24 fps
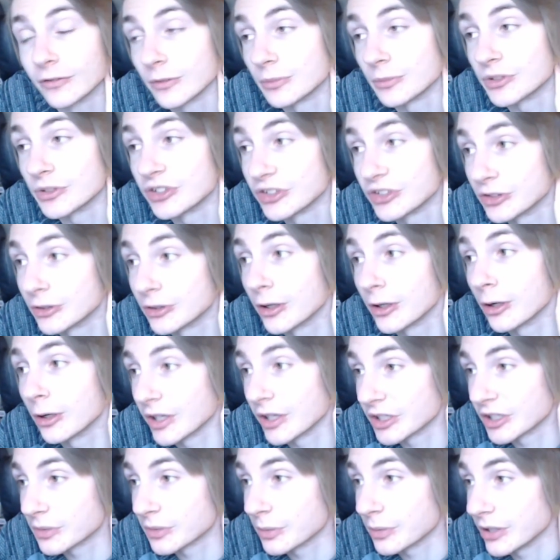from 0
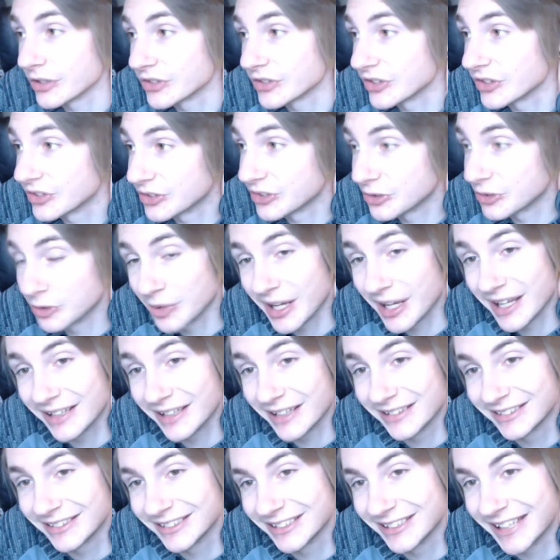X Pluses to
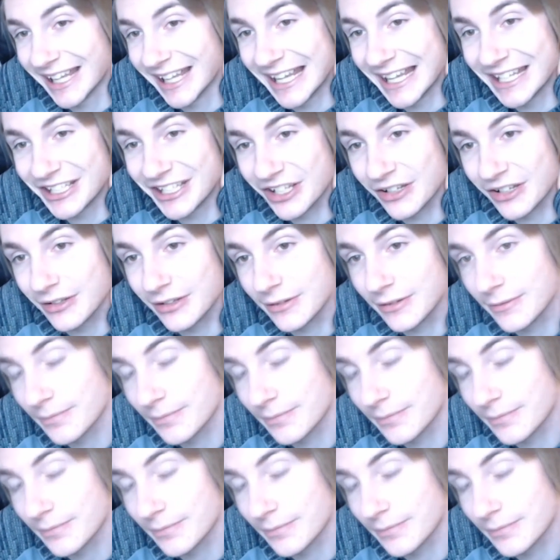8.